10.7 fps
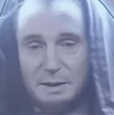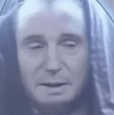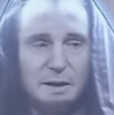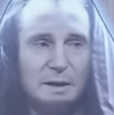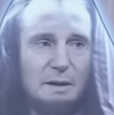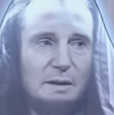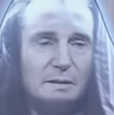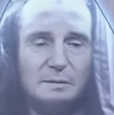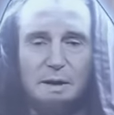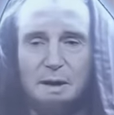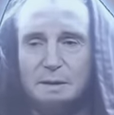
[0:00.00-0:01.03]

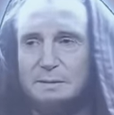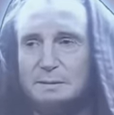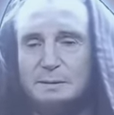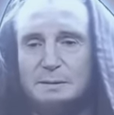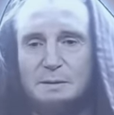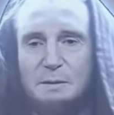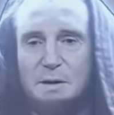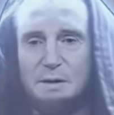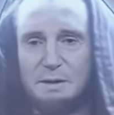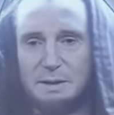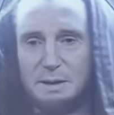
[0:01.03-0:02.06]
Oh, my
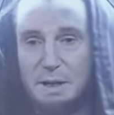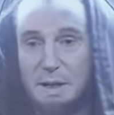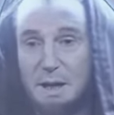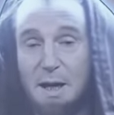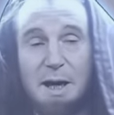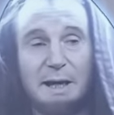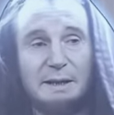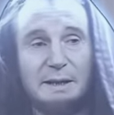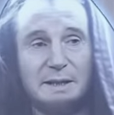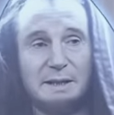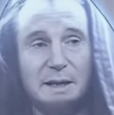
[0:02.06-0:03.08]
force. I
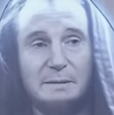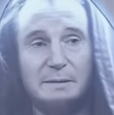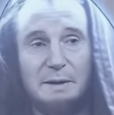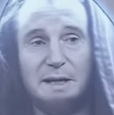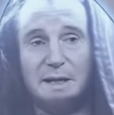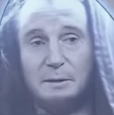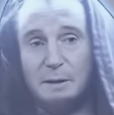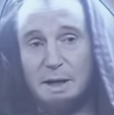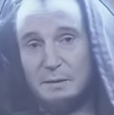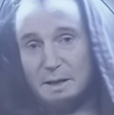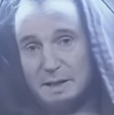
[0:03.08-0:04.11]
get the same feeling
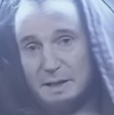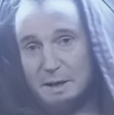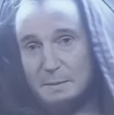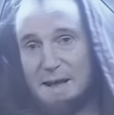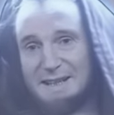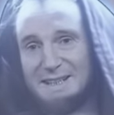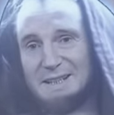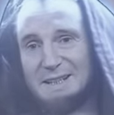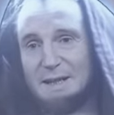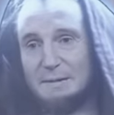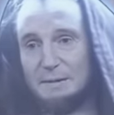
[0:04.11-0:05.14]
whenever I see a Man
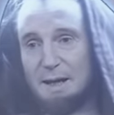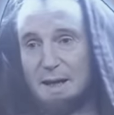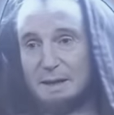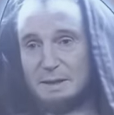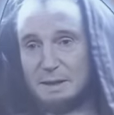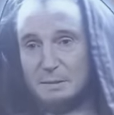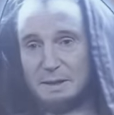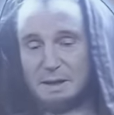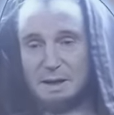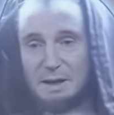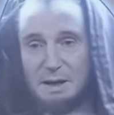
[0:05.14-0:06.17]
City flag in
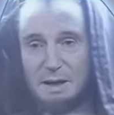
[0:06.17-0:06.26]
someone's car.